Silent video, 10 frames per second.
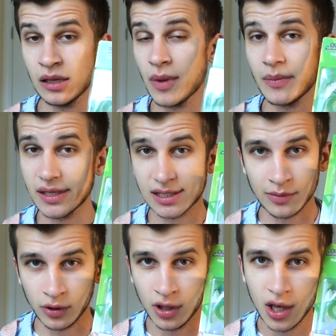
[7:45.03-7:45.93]
He may be
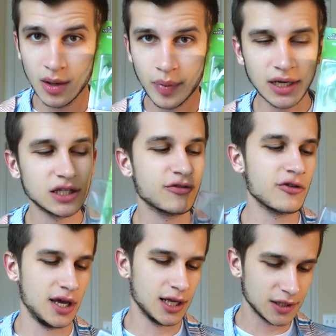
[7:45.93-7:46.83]
simple, but he's
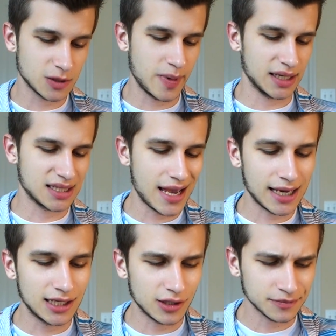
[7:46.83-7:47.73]
freaking
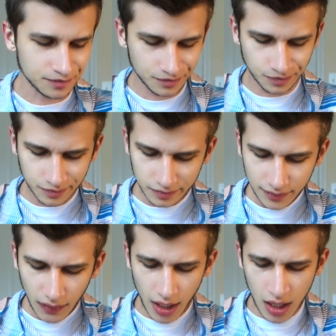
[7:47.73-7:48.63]
spectacular.
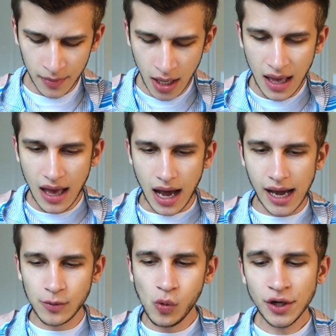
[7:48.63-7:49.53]

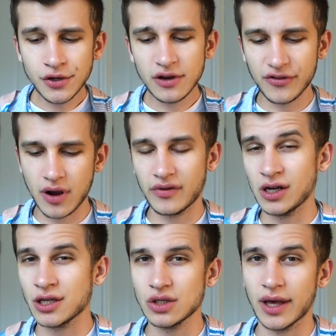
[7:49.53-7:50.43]
I wonder if they're ever
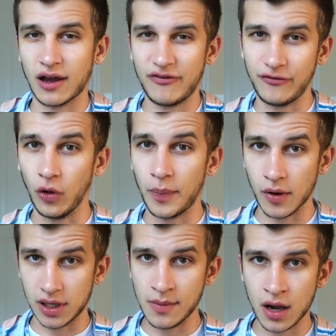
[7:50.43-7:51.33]
going to do like a full
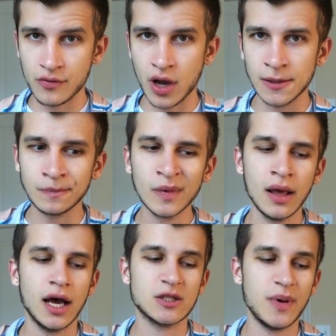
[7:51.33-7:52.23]
Pokemon run,
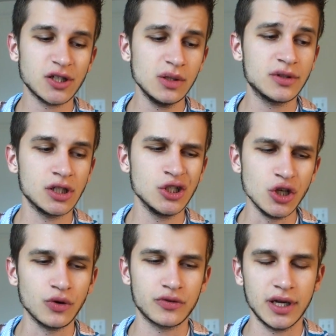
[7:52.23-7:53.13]
especially with the
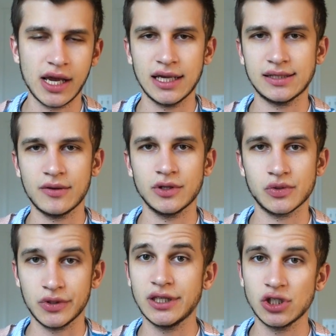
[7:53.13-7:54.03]
new 3DS that
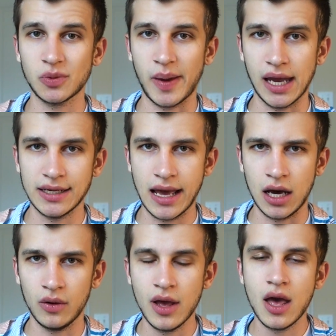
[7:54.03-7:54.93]
is released in Japan
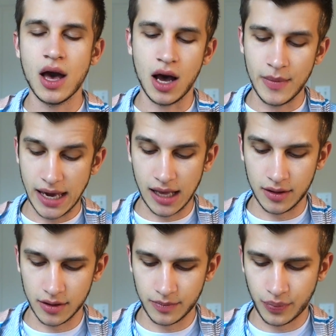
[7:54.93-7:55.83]
now,
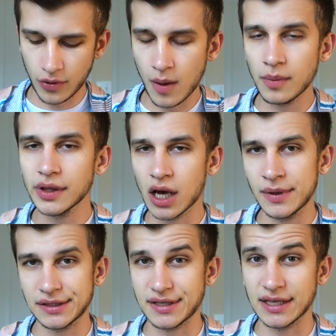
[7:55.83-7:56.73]
and probably
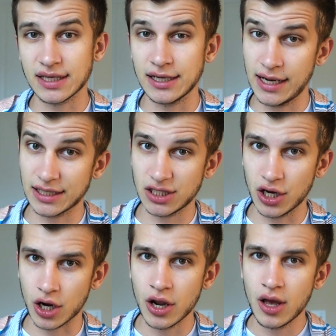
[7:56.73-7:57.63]
coming stateside next
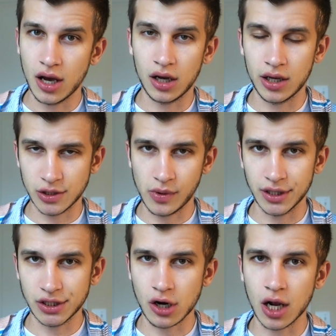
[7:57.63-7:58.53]
year, as
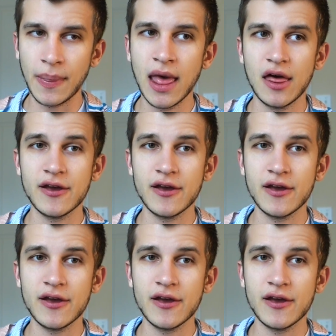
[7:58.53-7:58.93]
well as Europe.